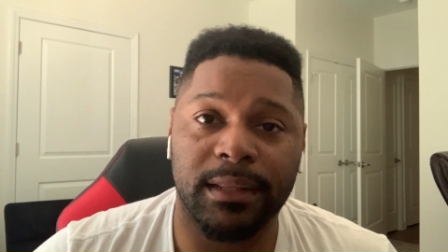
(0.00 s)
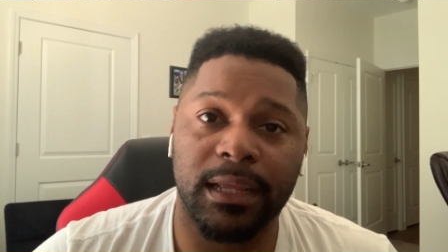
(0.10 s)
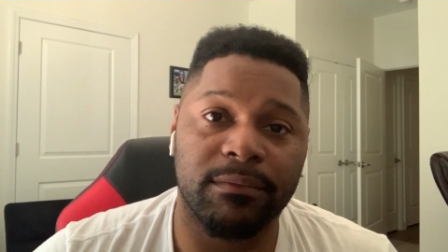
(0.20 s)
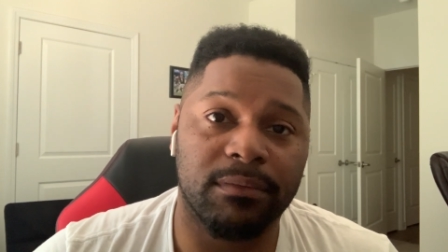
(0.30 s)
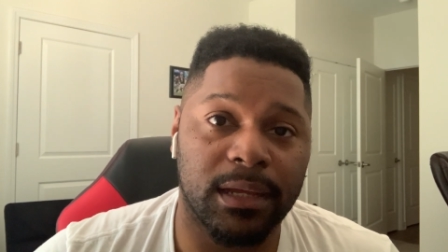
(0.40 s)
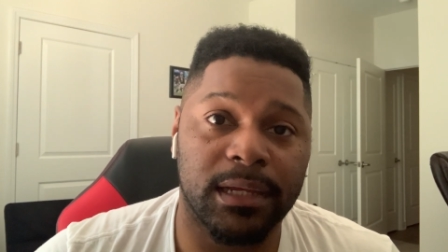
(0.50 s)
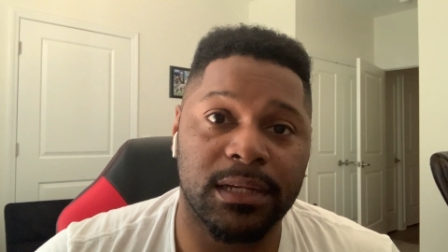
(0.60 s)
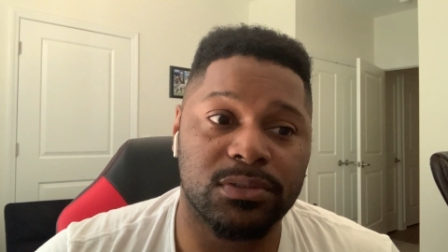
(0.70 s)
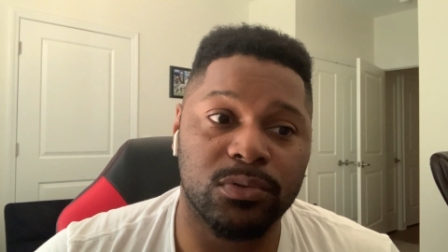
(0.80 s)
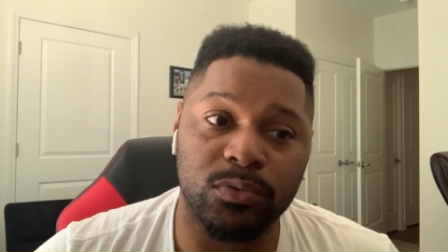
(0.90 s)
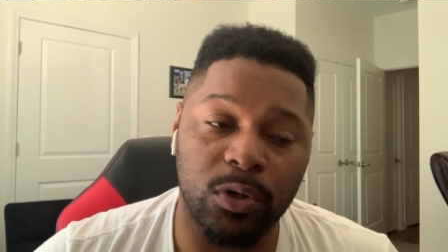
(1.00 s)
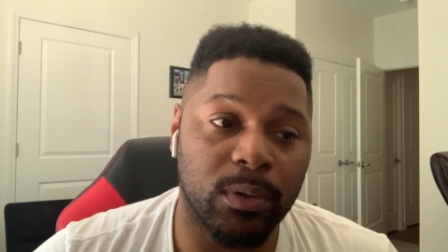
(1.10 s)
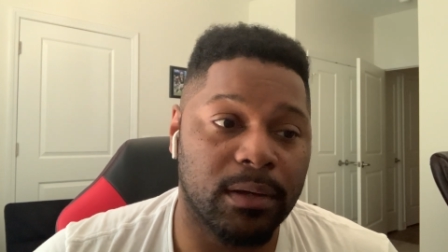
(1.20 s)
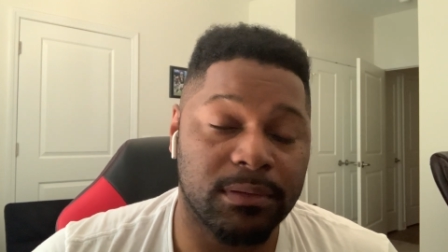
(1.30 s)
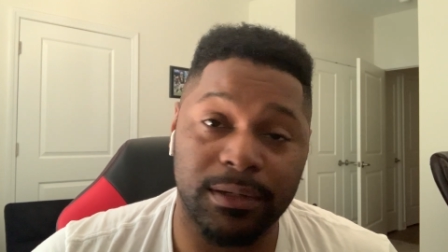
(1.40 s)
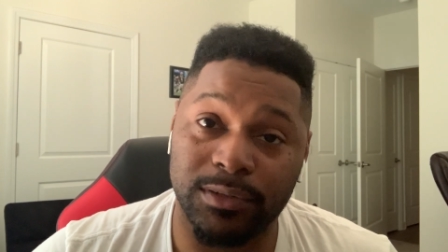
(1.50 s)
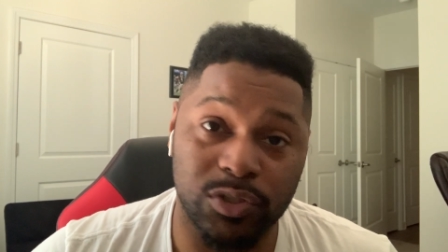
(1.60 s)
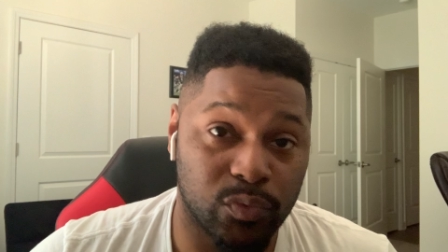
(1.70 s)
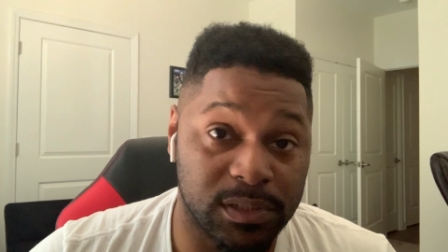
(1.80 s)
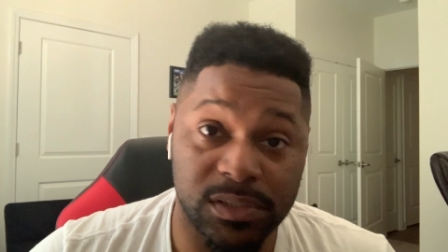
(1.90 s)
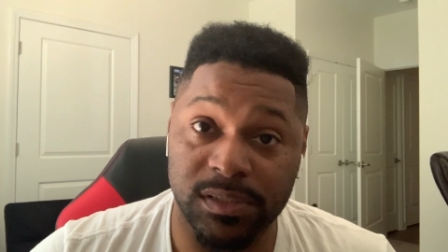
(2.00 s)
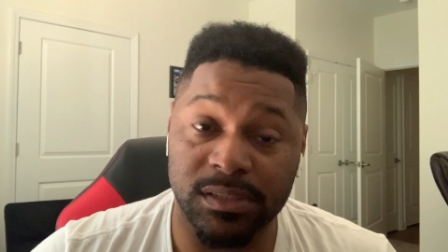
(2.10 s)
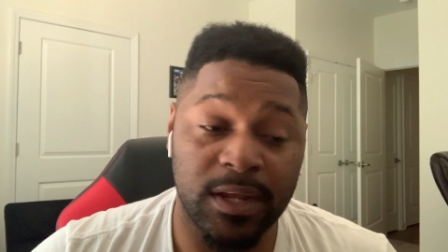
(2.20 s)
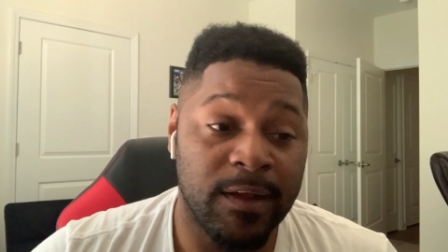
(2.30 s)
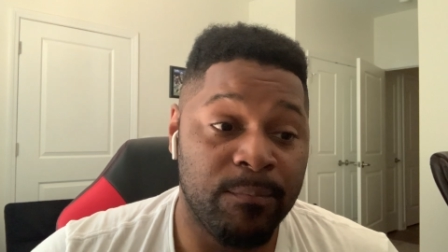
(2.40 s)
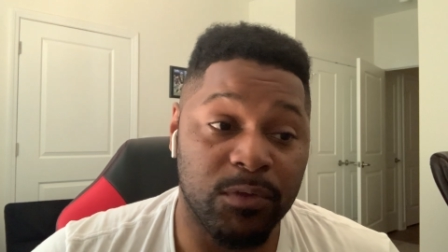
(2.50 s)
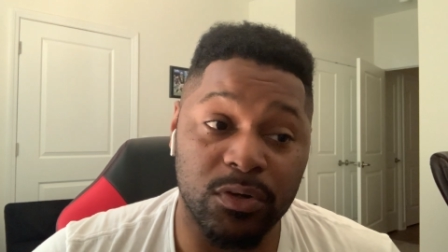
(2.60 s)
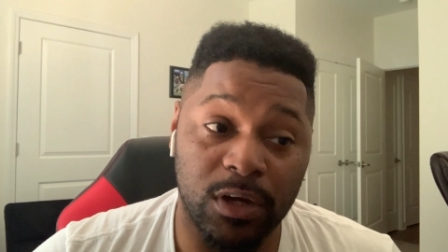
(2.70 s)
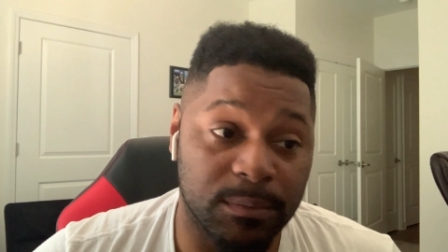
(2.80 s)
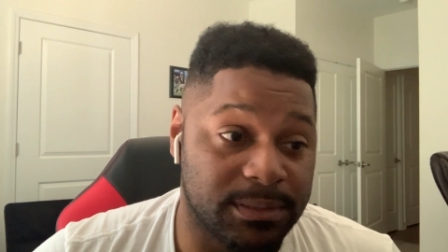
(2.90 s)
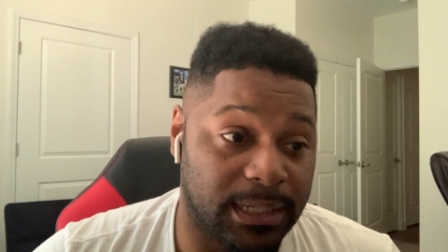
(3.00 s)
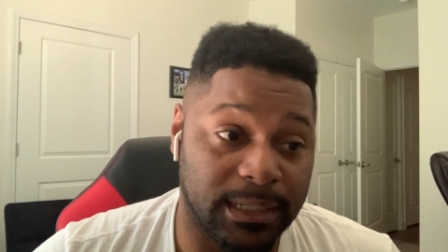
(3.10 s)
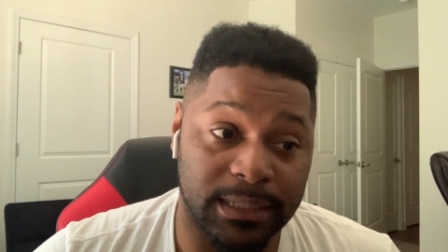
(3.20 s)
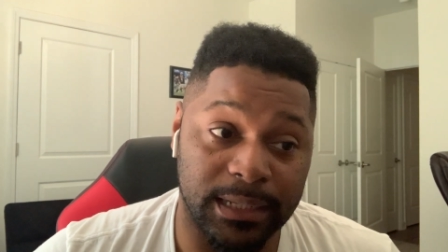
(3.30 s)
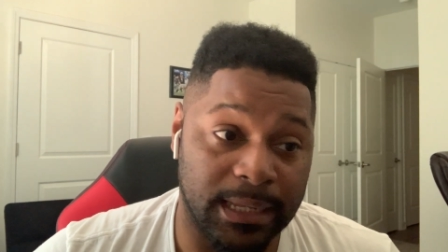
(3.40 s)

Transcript: They have guys who go out there in the trenches, you know what I'm saying?